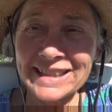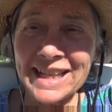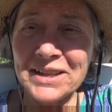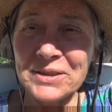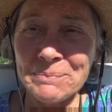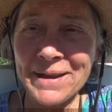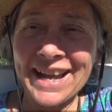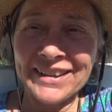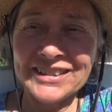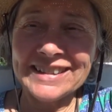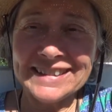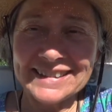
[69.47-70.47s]
down the
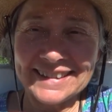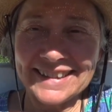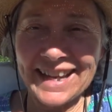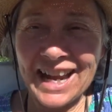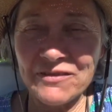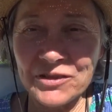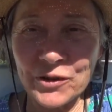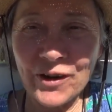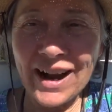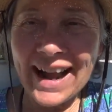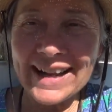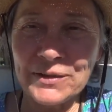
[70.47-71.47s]
mountain after a
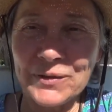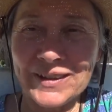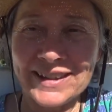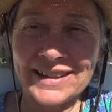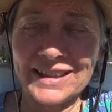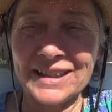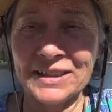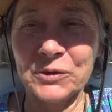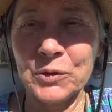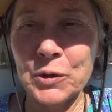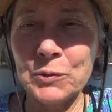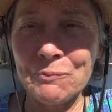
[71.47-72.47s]
hike with a
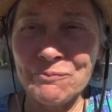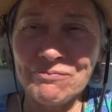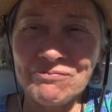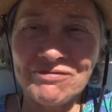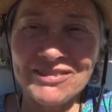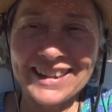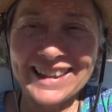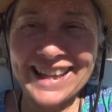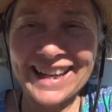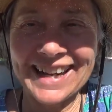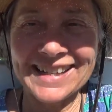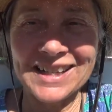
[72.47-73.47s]
group
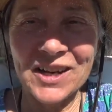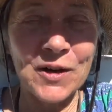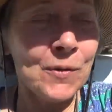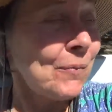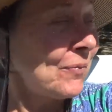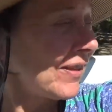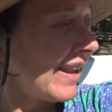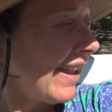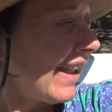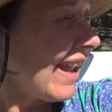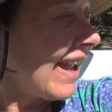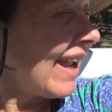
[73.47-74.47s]
that I know,
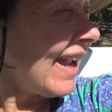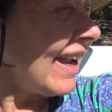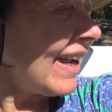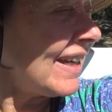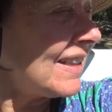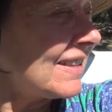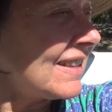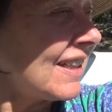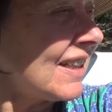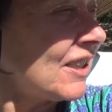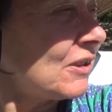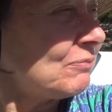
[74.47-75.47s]
and
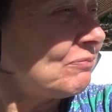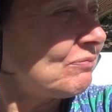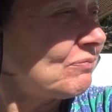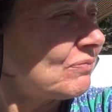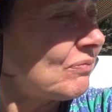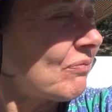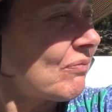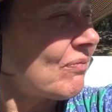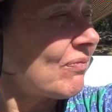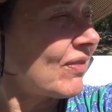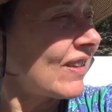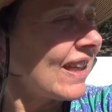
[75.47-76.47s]
um,
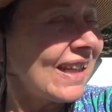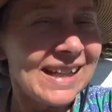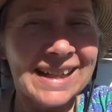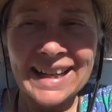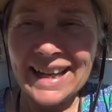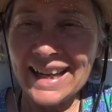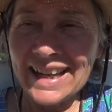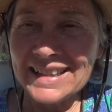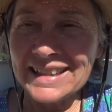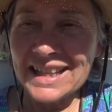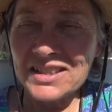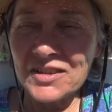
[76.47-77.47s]

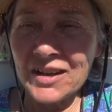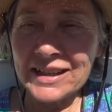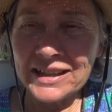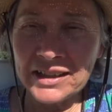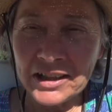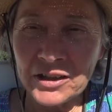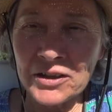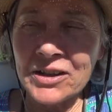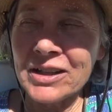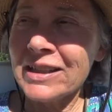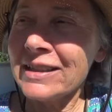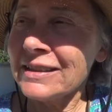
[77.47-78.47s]
and I started
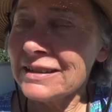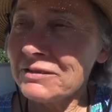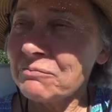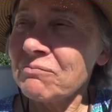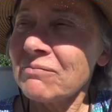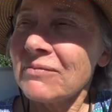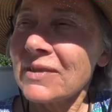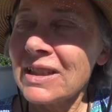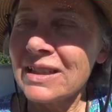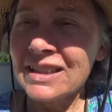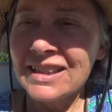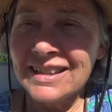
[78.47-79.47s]
hearing
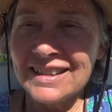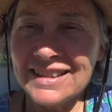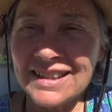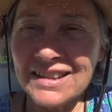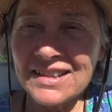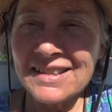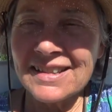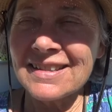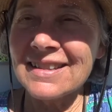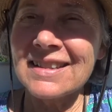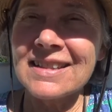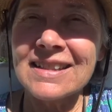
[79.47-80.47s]

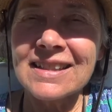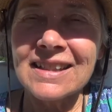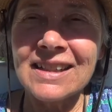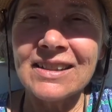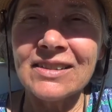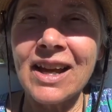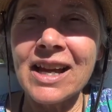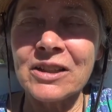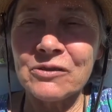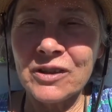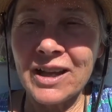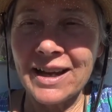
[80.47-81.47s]
just a lot
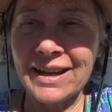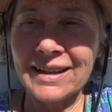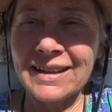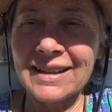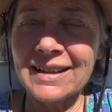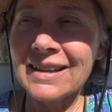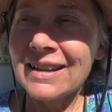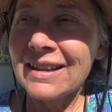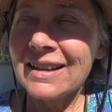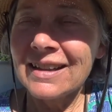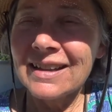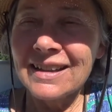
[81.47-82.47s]
of like
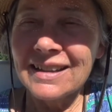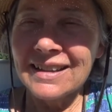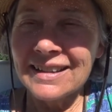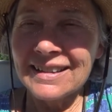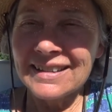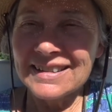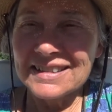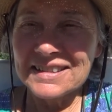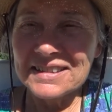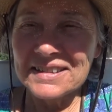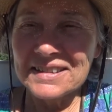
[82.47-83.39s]
uh,